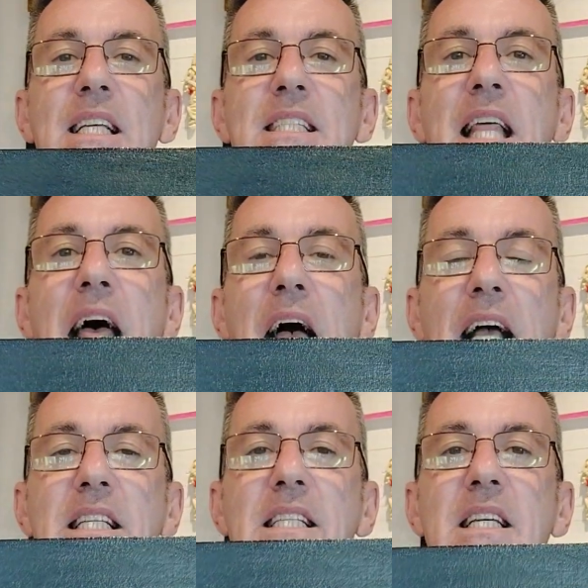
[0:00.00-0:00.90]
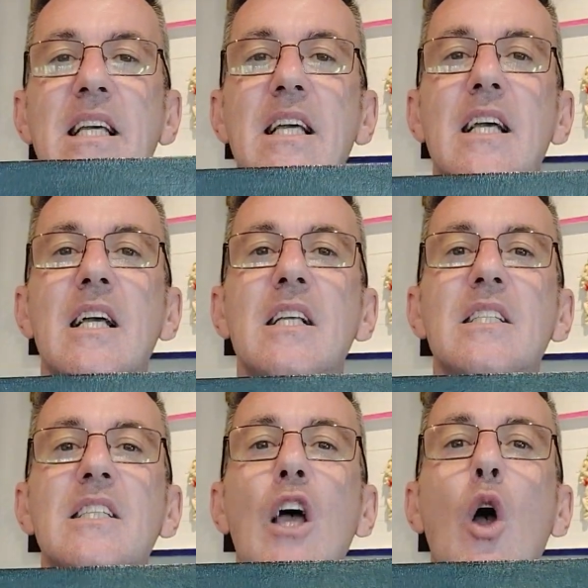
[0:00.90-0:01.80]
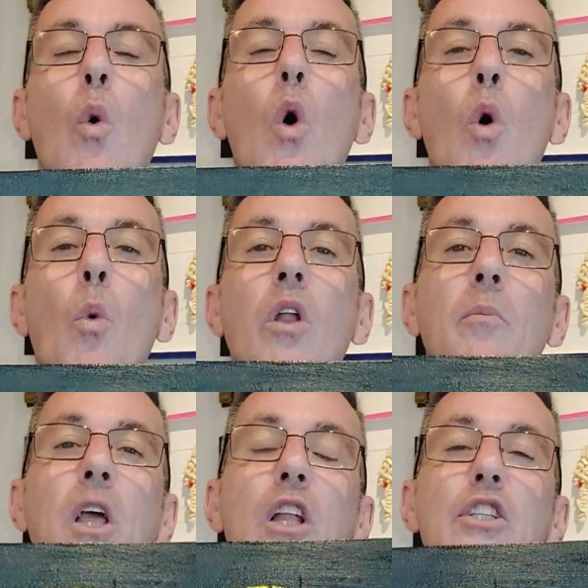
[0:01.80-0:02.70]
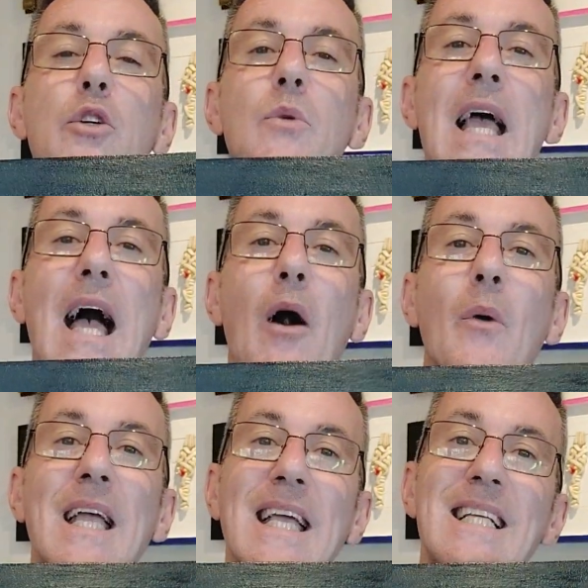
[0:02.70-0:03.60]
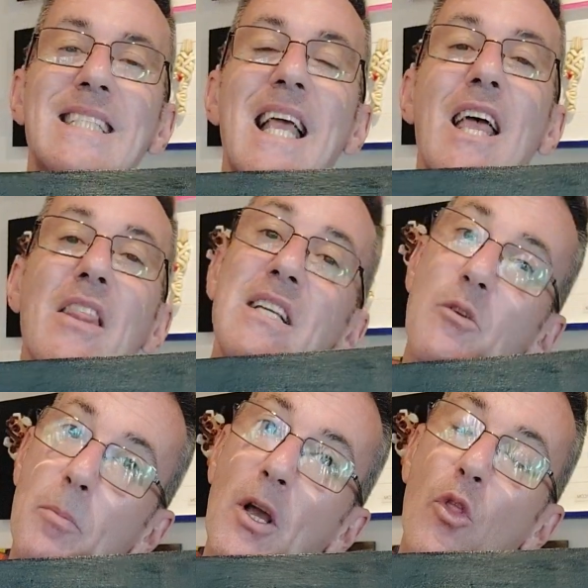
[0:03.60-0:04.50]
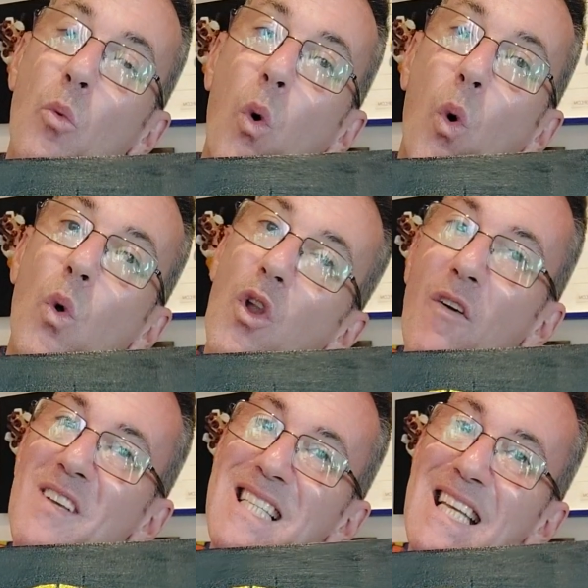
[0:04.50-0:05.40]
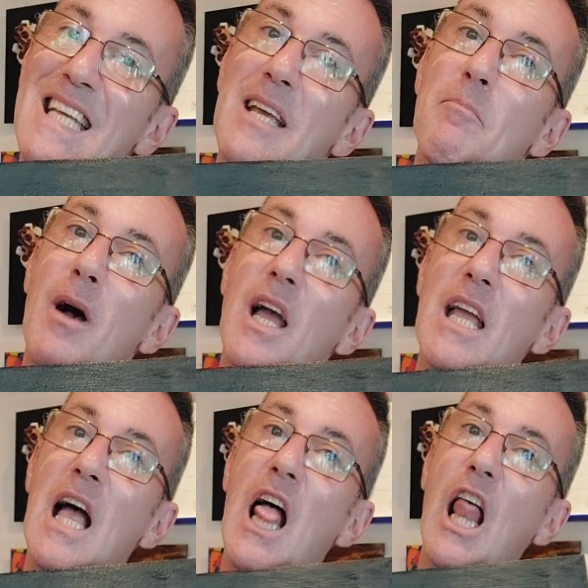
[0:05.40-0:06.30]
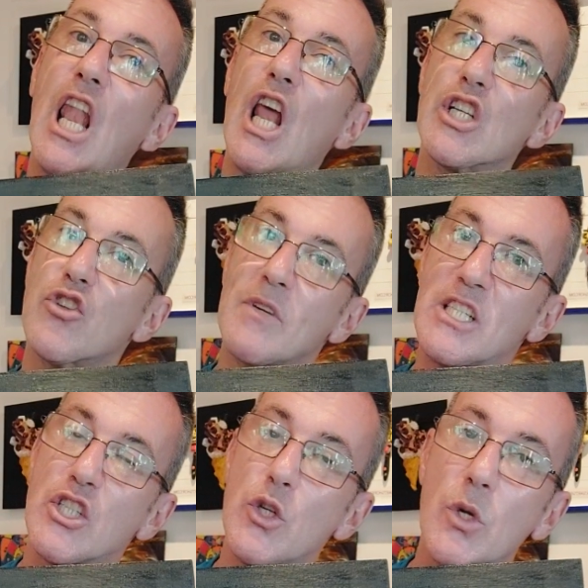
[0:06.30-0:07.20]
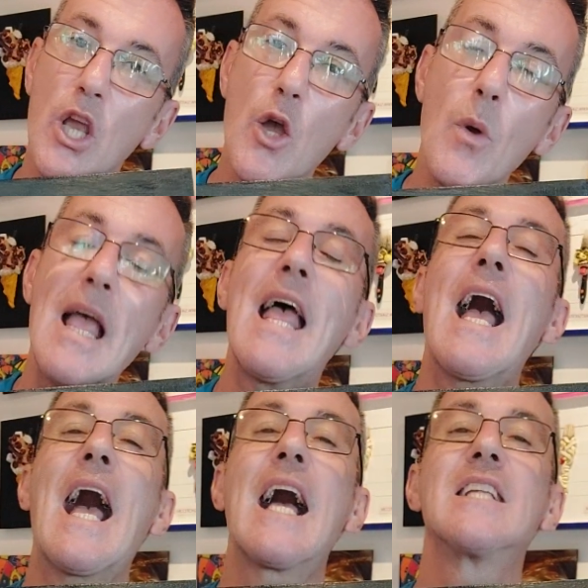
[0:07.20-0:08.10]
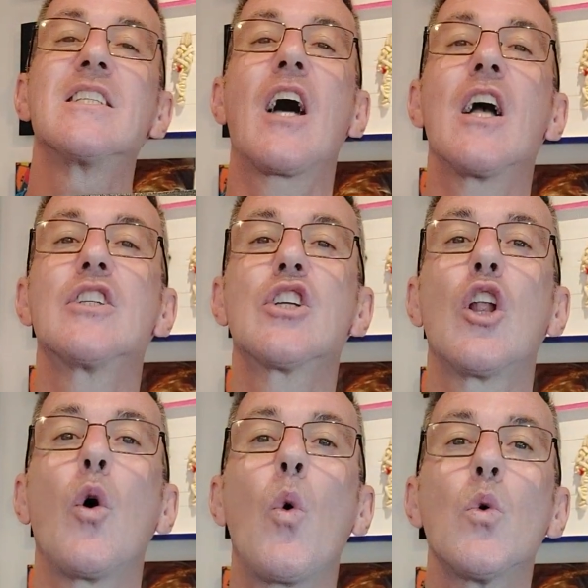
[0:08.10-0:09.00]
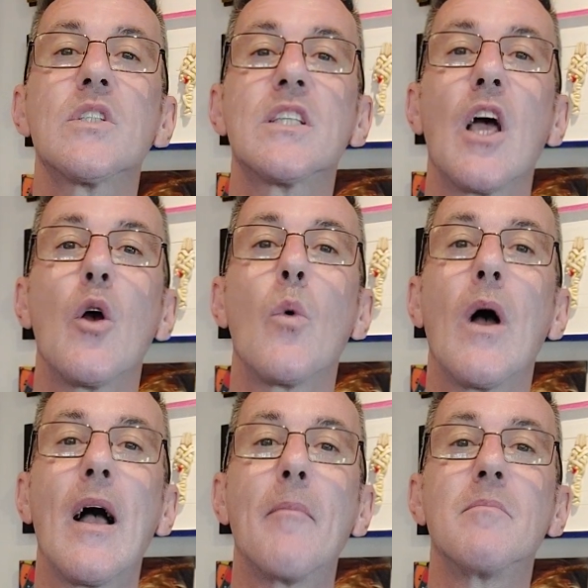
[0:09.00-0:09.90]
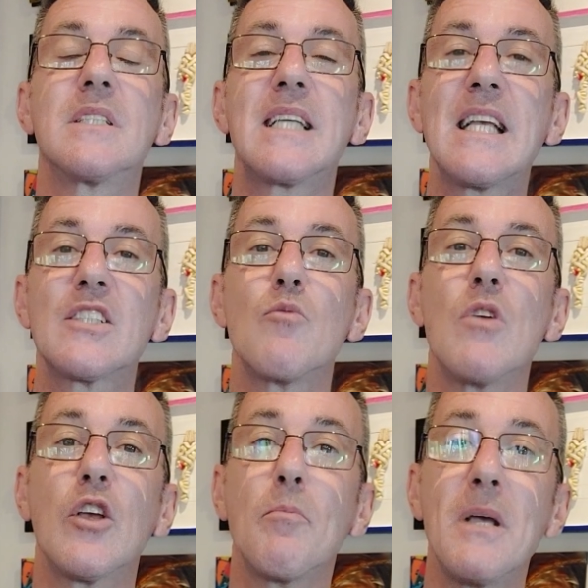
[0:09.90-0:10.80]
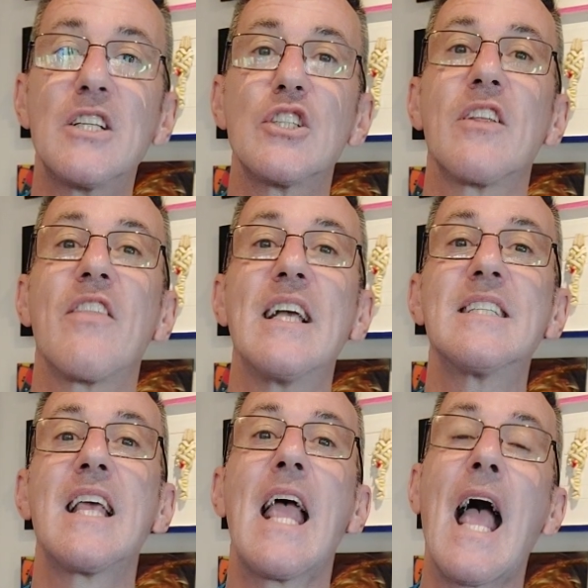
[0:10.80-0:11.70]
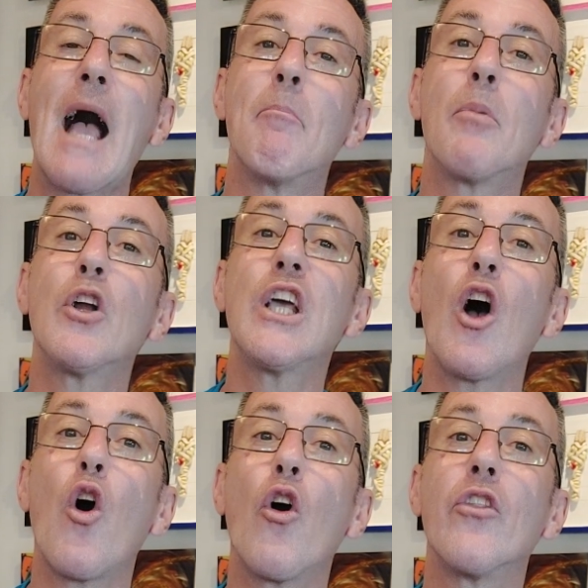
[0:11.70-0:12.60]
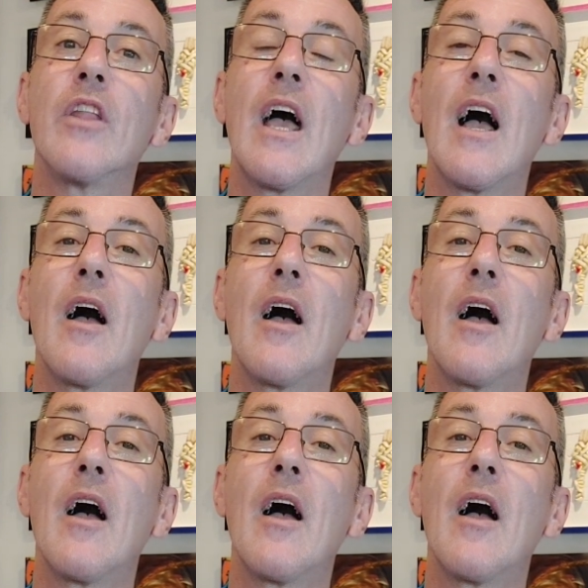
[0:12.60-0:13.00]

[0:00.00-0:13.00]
is that? So what I'm going to do now is, this will be on the wall, obviously, in my luxury studio. And I shall also take some really good pictures of this and put it on